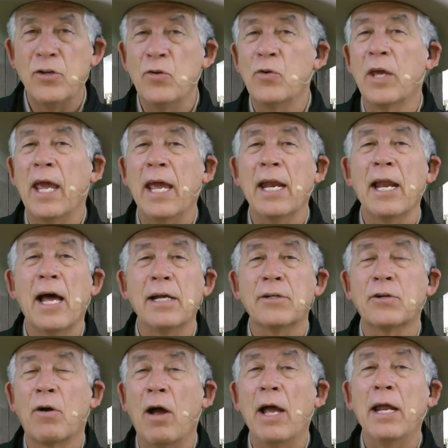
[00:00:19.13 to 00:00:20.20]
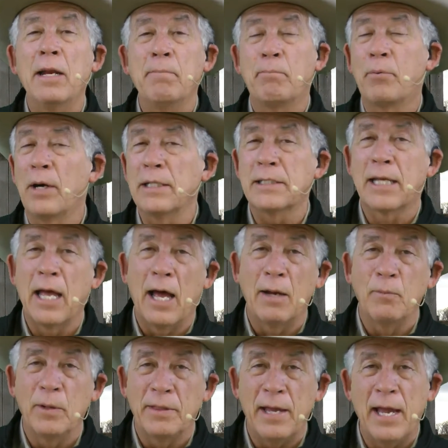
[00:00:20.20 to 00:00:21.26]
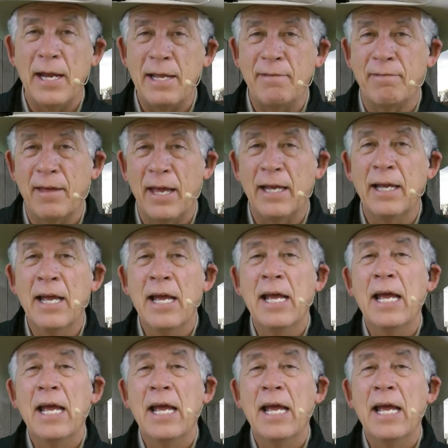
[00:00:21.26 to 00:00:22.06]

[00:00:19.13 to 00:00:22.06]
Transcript: You cannot try and impress God with anything.